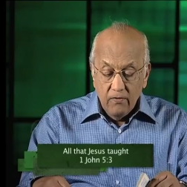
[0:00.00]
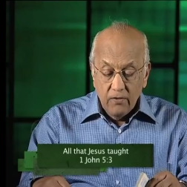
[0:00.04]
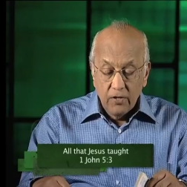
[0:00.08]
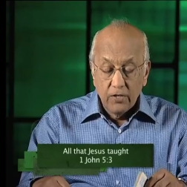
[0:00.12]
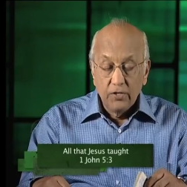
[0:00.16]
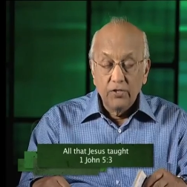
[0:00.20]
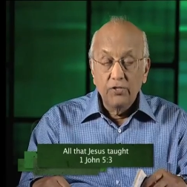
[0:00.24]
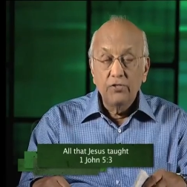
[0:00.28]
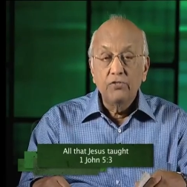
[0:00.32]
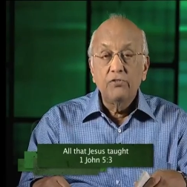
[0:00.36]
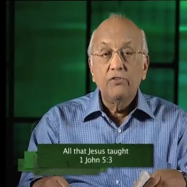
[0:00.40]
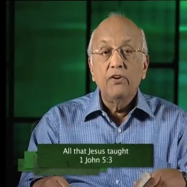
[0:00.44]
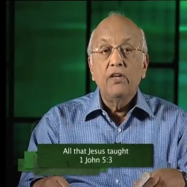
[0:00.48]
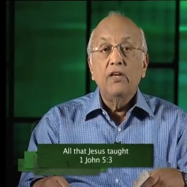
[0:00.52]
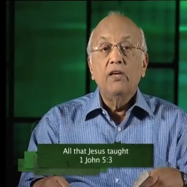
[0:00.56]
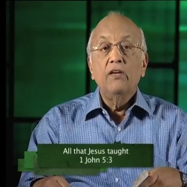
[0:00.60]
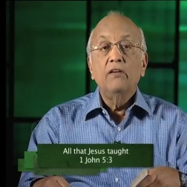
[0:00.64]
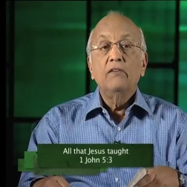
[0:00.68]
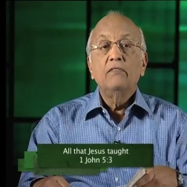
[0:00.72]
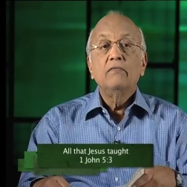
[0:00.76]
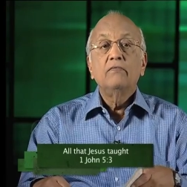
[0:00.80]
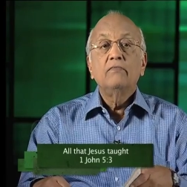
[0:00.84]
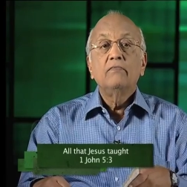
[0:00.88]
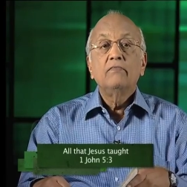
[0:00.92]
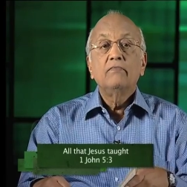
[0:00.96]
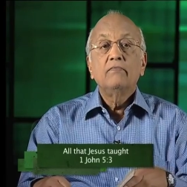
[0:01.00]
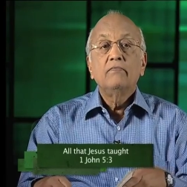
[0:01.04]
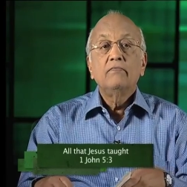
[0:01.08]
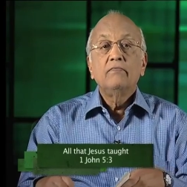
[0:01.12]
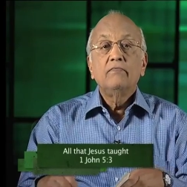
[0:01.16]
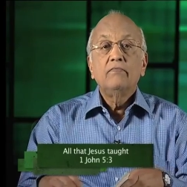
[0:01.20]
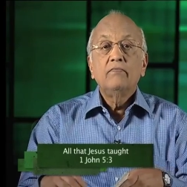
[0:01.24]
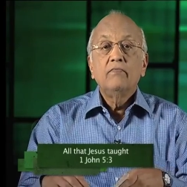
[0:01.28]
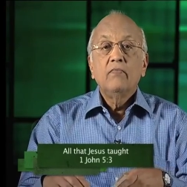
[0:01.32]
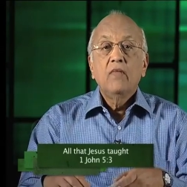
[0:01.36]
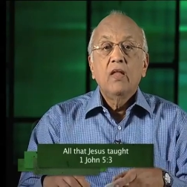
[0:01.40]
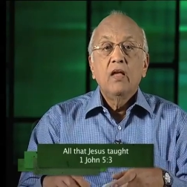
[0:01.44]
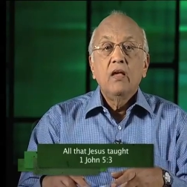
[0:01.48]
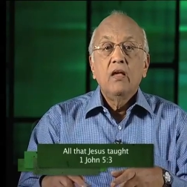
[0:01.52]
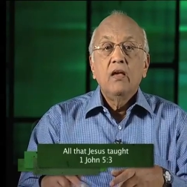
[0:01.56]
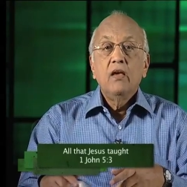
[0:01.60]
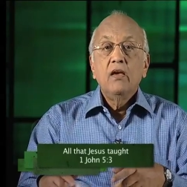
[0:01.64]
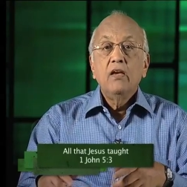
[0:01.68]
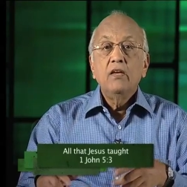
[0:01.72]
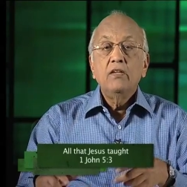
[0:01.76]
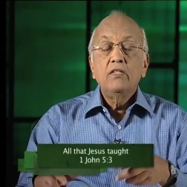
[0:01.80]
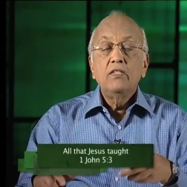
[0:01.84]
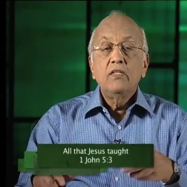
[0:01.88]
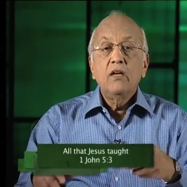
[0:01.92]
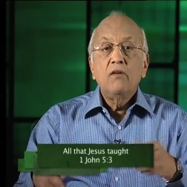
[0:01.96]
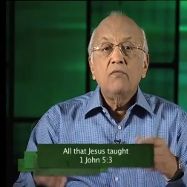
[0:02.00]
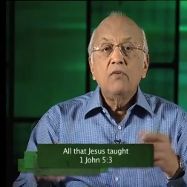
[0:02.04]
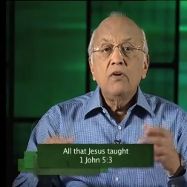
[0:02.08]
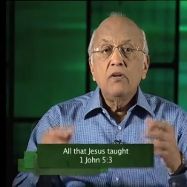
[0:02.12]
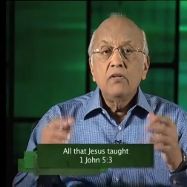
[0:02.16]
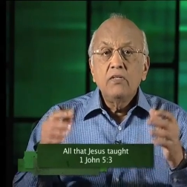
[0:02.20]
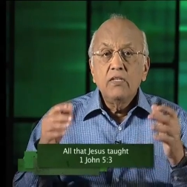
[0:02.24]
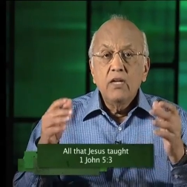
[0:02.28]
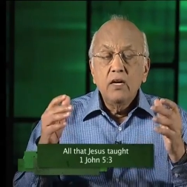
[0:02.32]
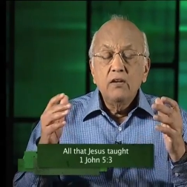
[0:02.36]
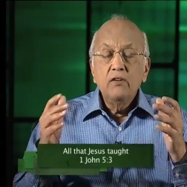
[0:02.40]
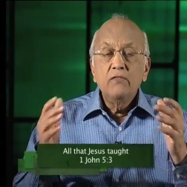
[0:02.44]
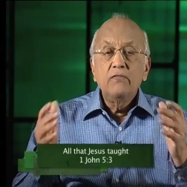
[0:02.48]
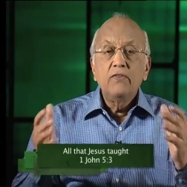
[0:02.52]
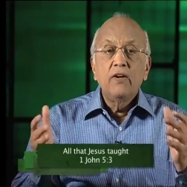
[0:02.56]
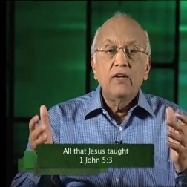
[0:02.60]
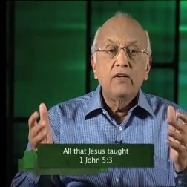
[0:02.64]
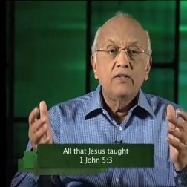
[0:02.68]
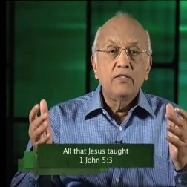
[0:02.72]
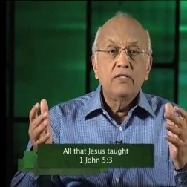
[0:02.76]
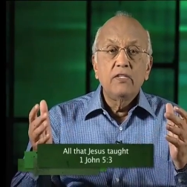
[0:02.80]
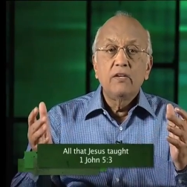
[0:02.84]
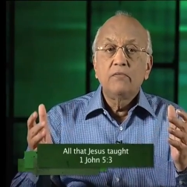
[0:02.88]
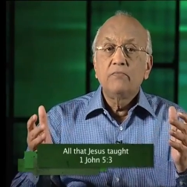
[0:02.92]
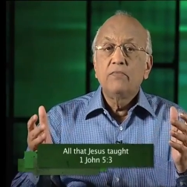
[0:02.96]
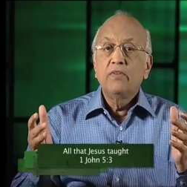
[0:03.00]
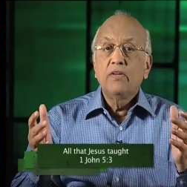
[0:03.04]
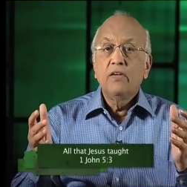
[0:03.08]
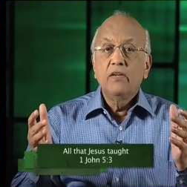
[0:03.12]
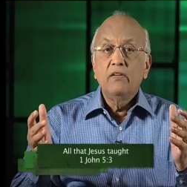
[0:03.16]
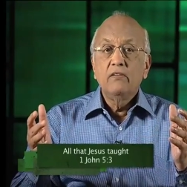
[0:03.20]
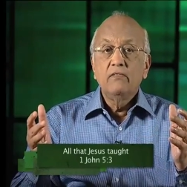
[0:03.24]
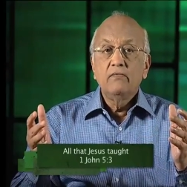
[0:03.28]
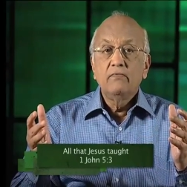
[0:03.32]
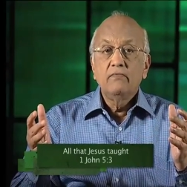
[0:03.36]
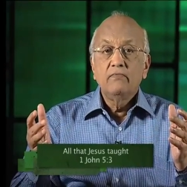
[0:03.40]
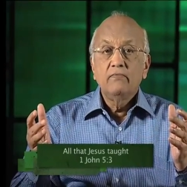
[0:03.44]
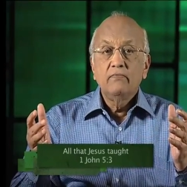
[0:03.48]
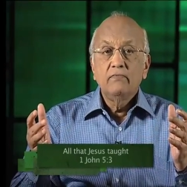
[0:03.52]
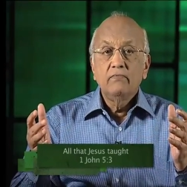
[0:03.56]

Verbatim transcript: verse 3. He says, I want to tell you, fellas, something.